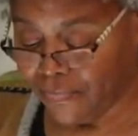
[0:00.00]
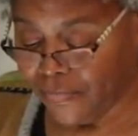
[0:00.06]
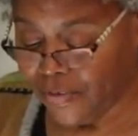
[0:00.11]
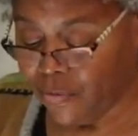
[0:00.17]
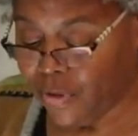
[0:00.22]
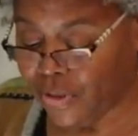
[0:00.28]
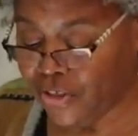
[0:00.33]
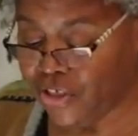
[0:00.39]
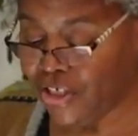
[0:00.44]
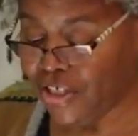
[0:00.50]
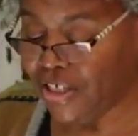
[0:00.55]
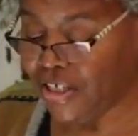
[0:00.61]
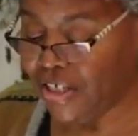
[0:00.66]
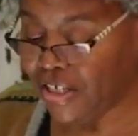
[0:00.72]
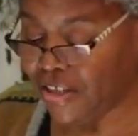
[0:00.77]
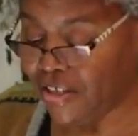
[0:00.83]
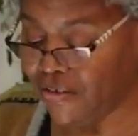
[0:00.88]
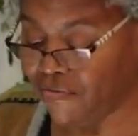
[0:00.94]
While she did
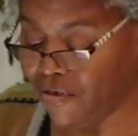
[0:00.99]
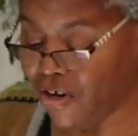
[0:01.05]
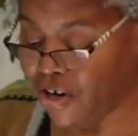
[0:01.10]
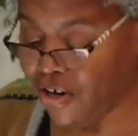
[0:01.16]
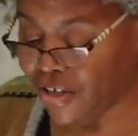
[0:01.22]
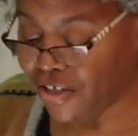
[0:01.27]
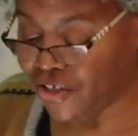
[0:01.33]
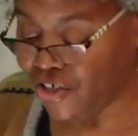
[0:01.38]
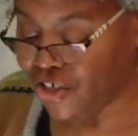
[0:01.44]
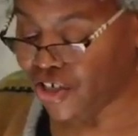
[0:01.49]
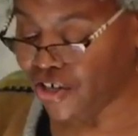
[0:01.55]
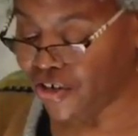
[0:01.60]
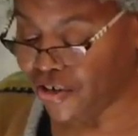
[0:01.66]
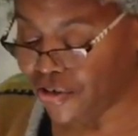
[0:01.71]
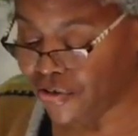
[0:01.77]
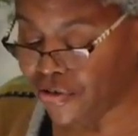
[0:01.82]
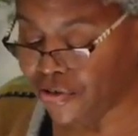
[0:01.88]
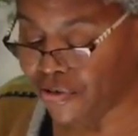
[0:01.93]
nothing wrong and she
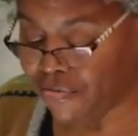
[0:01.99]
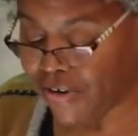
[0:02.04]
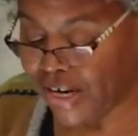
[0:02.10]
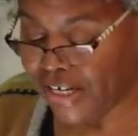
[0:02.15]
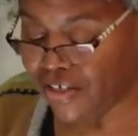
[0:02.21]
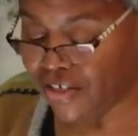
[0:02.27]
earned the right